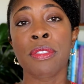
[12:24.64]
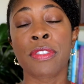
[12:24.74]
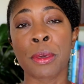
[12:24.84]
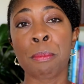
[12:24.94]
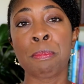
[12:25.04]

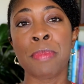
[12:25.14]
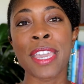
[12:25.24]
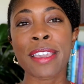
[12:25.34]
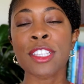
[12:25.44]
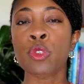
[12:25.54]
The
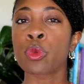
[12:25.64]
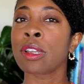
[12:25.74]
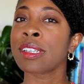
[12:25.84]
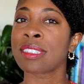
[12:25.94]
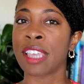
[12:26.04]
biggest
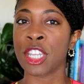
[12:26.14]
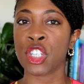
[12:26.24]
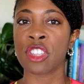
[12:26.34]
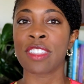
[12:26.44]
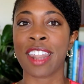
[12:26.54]

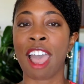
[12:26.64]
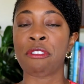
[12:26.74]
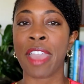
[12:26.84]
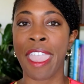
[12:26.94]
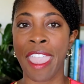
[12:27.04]
realization that
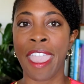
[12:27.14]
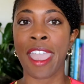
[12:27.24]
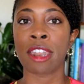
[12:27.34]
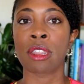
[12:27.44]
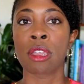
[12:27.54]
I've
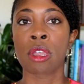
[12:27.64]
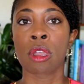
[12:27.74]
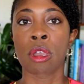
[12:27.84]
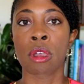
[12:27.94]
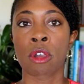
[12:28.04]
had
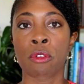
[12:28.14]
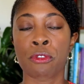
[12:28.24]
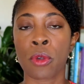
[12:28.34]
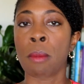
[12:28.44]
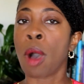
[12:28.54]

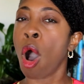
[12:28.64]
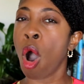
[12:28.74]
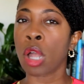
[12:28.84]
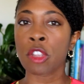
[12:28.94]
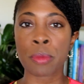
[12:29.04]
from
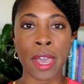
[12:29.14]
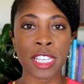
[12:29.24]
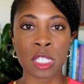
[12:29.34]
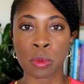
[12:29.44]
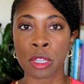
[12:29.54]
all of my
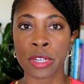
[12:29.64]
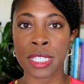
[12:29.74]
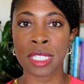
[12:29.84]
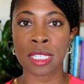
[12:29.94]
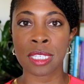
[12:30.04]

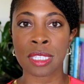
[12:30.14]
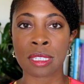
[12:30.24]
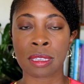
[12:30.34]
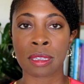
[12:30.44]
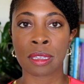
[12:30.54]

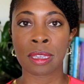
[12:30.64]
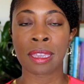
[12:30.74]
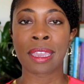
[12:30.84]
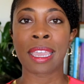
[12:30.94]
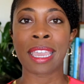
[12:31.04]
experiences
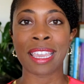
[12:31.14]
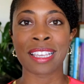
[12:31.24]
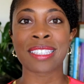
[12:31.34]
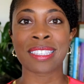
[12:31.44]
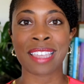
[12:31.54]

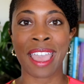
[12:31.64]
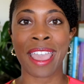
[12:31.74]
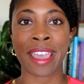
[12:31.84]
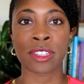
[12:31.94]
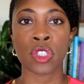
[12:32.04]
is
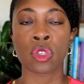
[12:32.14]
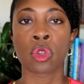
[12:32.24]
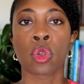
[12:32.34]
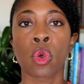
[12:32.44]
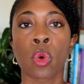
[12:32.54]
that
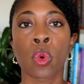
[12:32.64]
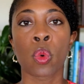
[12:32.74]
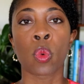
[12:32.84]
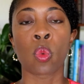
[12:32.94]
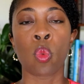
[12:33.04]

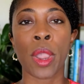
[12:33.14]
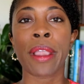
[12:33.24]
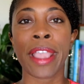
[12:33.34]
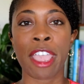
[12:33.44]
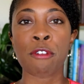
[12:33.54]

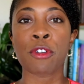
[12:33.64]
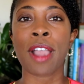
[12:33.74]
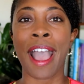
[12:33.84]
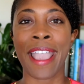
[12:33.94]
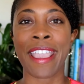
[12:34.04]

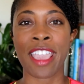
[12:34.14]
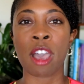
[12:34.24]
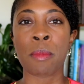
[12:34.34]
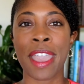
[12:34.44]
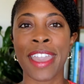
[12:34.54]
wherever I
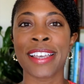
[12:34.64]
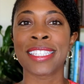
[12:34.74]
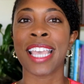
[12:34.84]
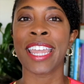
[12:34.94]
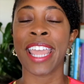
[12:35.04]
am
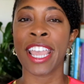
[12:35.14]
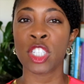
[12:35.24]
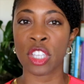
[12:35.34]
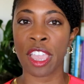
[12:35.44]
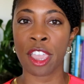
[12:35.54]
as an
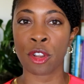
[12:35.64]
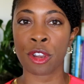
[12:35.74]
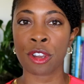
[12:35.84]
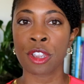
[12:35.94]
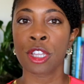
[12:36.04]

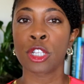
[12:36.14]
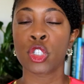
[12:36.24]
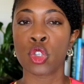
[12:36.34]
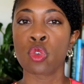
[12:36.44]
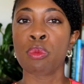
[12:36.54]
educator,
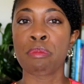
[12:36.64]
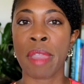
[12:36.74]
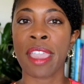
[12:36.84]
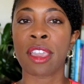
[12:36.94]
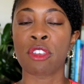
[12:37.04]
to
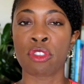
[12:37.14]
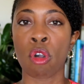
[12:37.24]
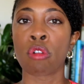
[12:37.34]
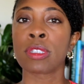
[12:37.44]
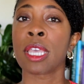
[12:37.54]
make
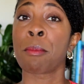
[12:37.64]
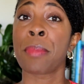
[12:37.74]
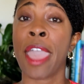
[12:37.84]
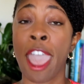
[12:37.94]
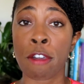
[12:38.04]
those
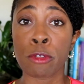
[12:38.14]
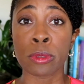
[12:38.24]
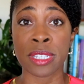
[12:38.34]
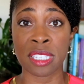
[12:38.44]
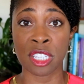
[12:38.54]
impactful
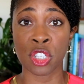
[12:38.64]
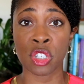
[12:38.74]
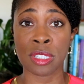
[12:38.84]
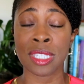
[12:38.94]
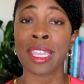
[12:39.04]

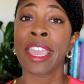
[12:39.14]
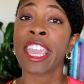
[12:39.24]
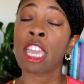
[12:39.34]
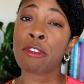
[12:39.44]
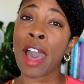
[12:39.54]
decisions,
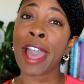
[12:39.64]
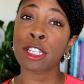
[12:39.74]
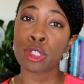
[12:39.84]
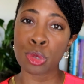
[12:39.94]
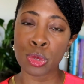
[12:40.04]
if I
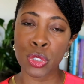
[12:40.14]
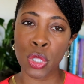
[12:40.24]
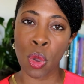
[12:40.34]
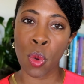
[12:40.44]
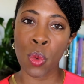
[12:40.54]
do
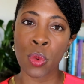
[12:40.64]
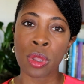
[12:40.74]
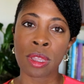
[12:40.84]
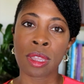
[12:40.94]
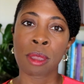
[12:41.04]
so
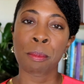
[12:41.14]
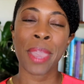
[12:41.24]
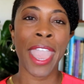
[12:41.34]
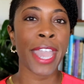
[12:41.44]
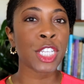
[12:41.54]

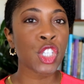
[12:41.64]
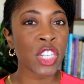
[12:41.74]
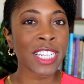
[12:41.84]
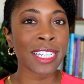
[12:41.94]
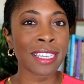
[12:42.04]

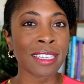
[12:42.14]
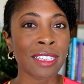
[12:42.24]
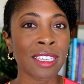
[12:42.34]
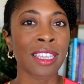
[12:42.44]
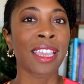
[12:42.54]

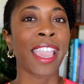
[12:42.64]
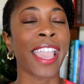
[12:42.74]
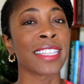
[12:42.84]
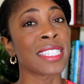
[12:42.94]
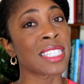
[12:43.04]
passionately
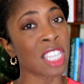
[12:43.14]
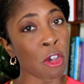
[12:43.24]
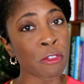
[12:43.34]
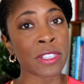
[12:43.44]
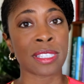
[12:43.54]
and
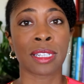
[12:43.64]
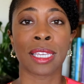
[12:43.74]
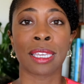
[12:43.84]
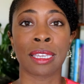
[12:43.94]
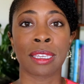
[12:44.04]

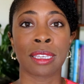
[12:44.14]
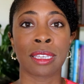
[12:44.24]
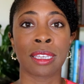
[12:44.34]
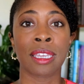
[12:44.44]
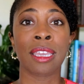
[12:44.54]
selflessly,
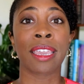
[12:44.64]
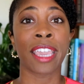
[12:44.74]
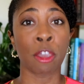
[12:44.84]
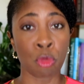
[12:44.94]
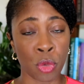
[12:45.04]

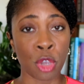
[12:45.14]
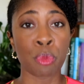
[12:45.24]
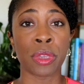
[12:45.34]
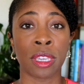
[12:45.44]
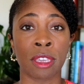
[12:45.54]
it will
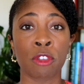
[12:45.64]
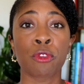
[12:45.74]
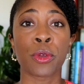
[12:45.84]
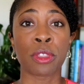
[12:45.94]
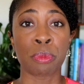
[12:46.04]
be
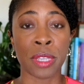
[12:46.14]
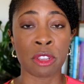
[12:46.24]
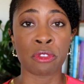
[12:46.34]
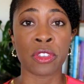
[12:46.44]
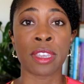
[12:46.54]
for the
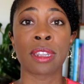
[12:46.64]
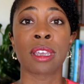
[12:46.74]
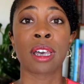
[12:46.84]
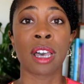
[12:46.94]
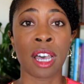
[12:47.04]

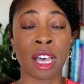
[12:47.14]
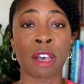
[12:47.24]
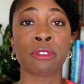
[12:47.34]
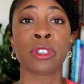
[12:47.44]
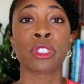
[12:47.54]
benefit
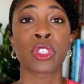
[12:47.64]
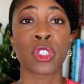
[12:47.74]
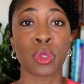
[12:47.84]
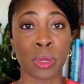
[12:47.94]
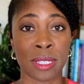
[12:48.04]
of
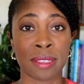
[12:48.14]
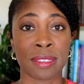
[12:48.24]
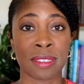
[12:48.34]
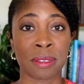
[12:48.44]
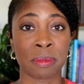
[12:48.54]

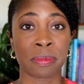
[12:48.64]
students.